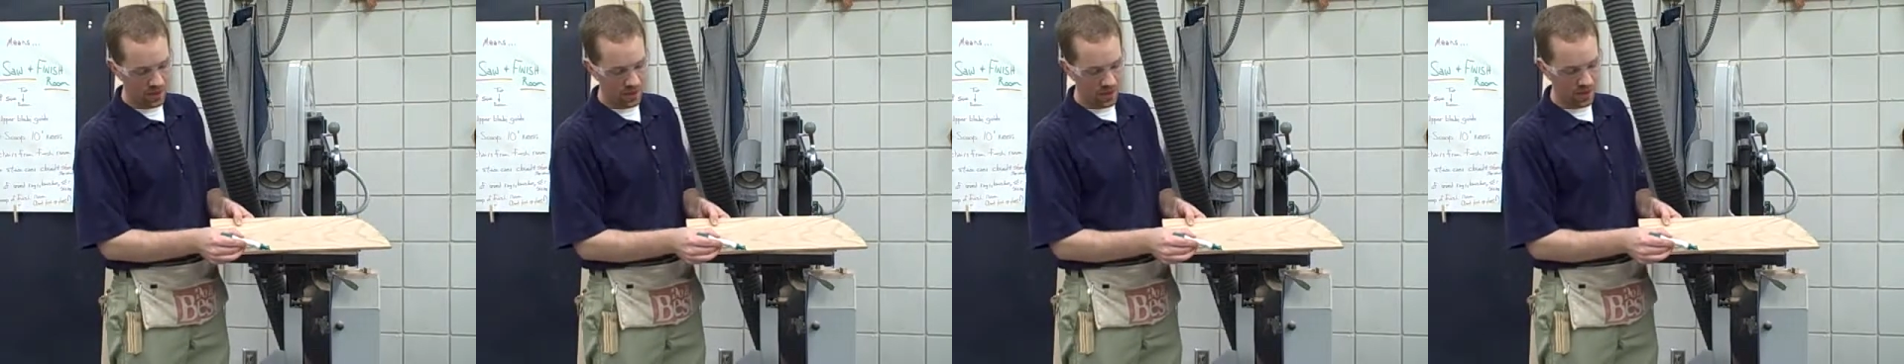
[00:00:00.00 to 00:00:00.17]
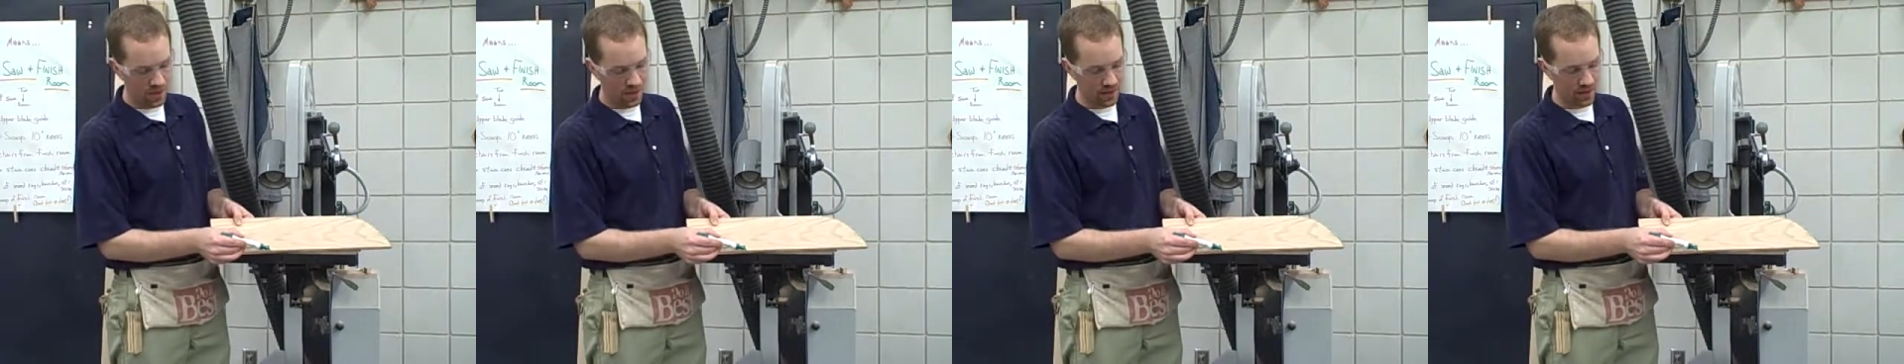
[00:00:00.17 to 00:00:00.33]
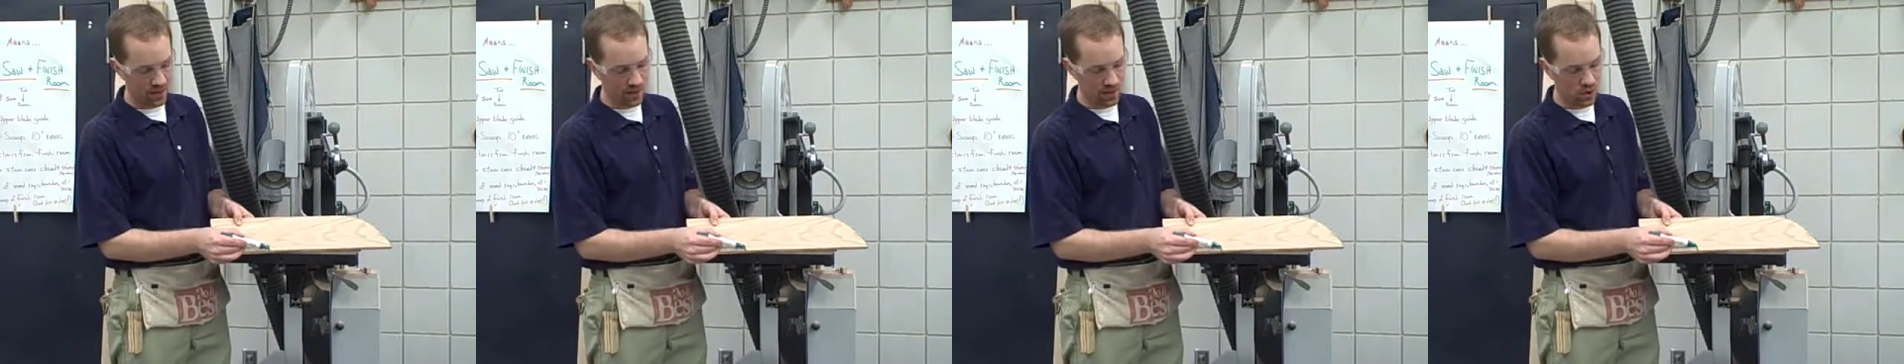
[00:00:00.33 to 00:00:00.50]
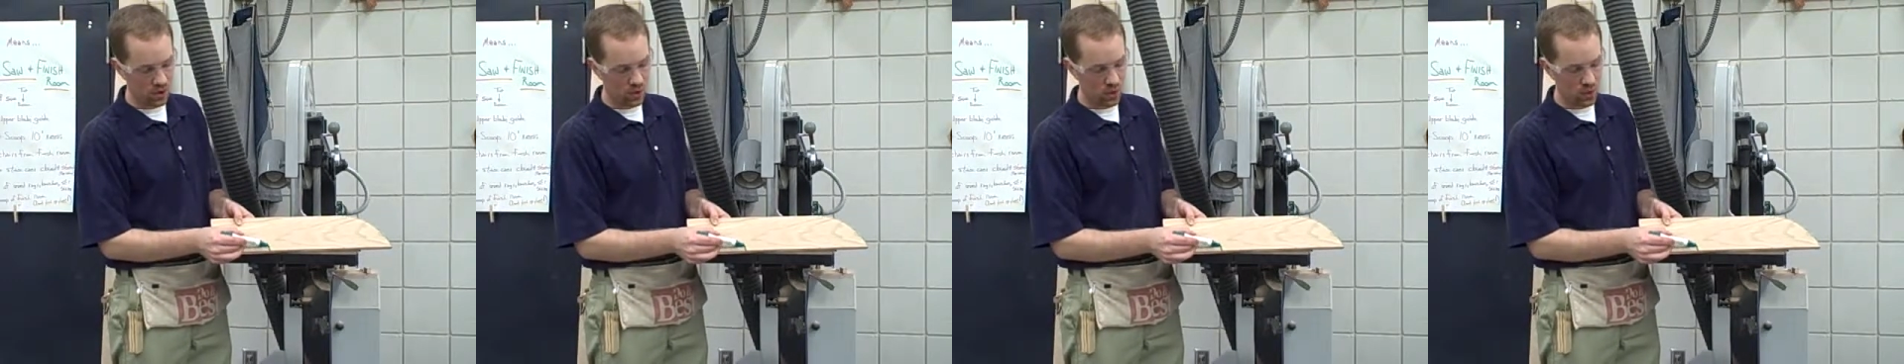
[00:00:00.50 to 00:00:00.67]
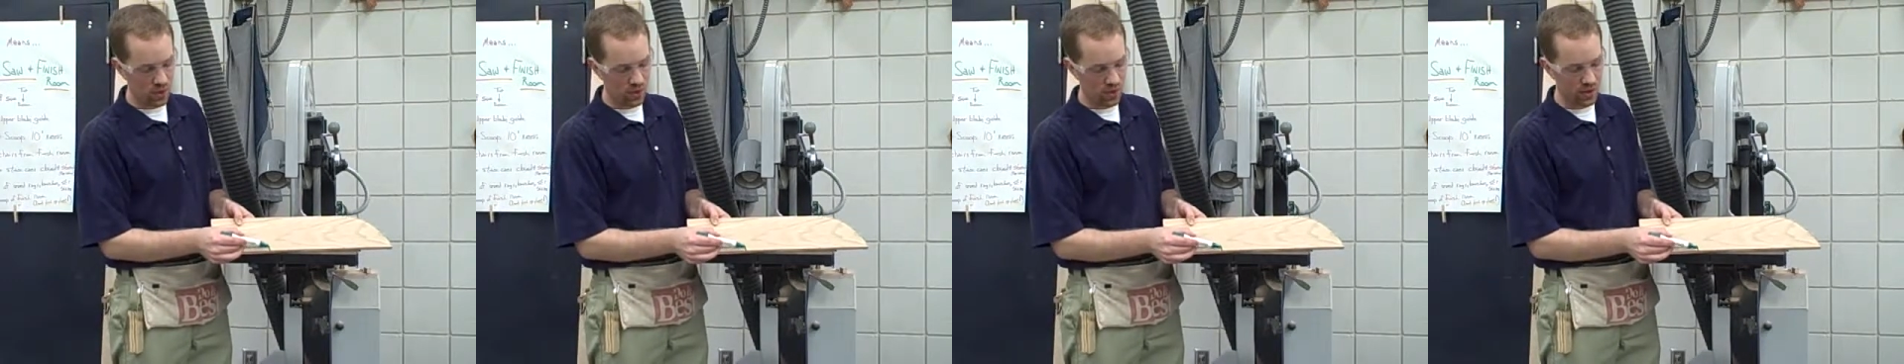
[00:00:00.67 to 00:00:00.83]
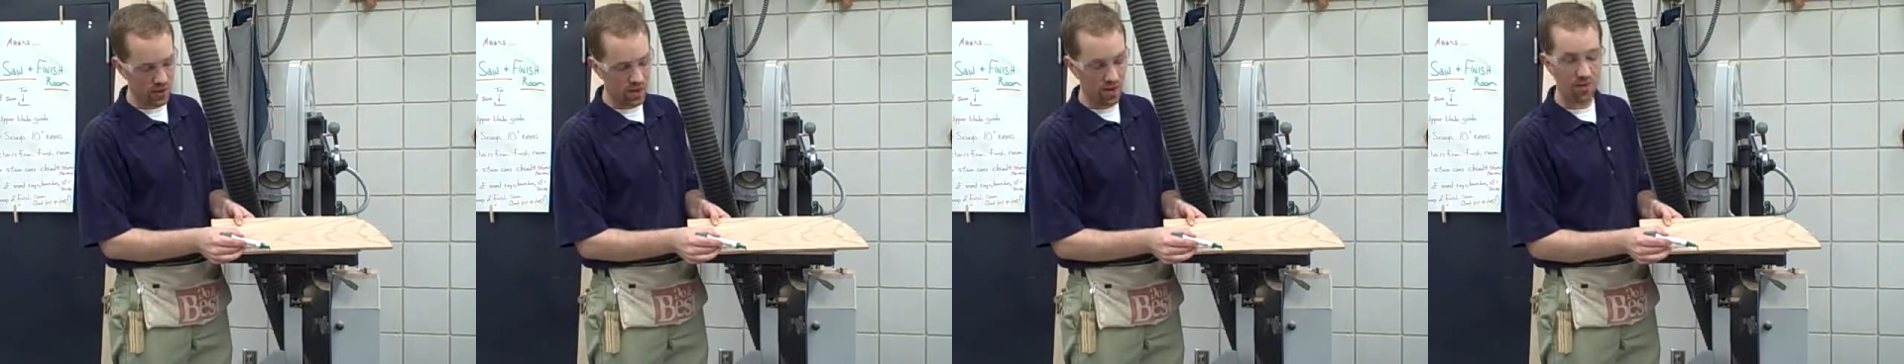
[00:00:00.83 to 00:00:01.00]
to cut this
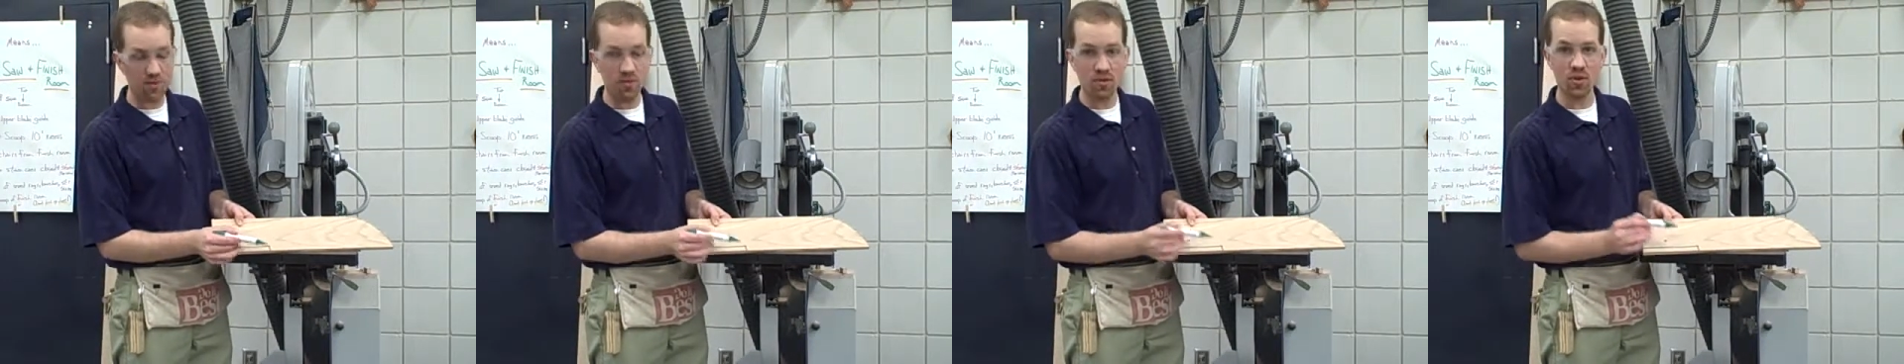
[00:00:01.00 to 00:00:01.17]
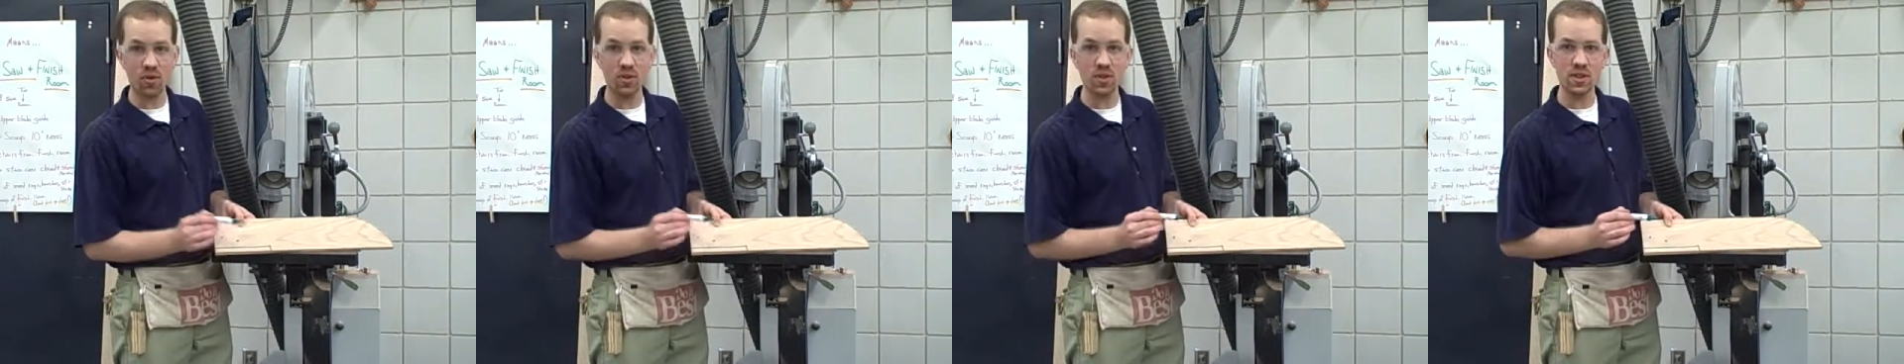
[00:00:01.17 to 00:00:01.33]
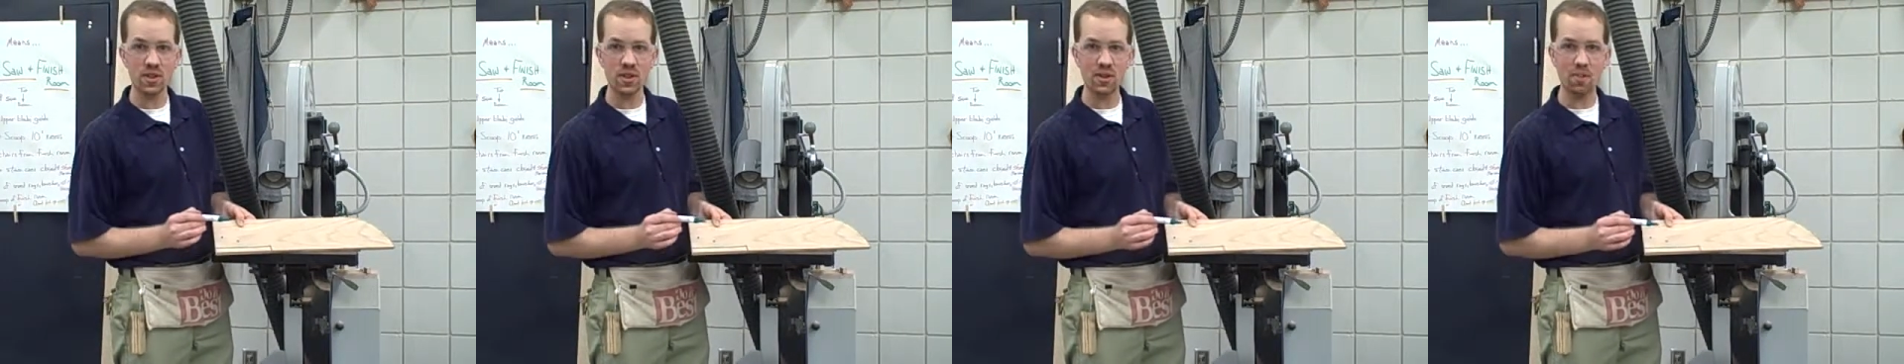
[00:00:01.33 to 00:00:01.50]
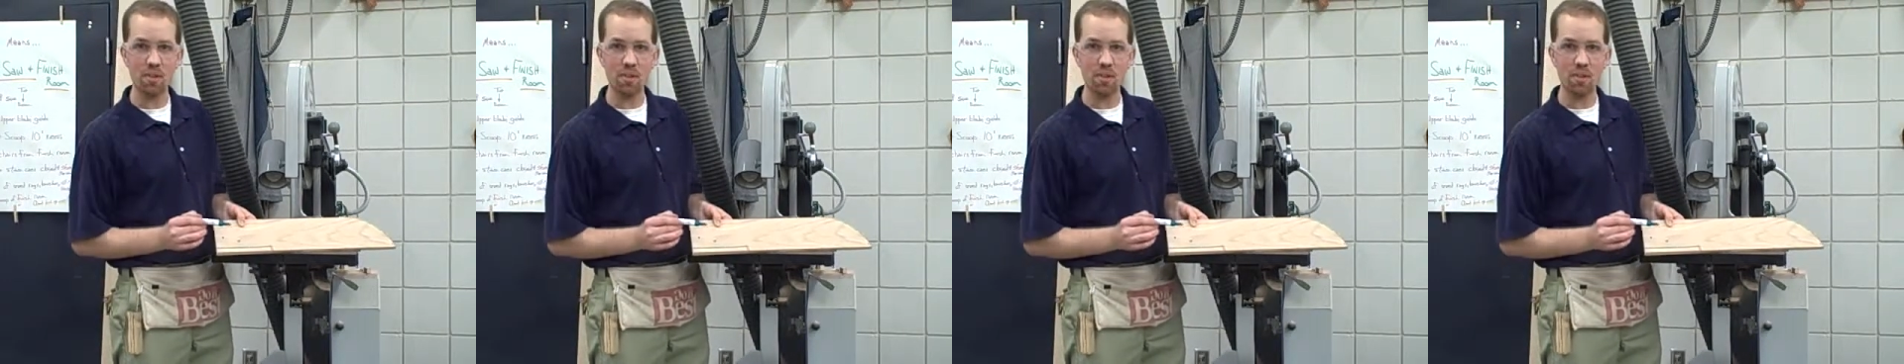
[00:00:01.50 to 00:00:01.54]
short cut first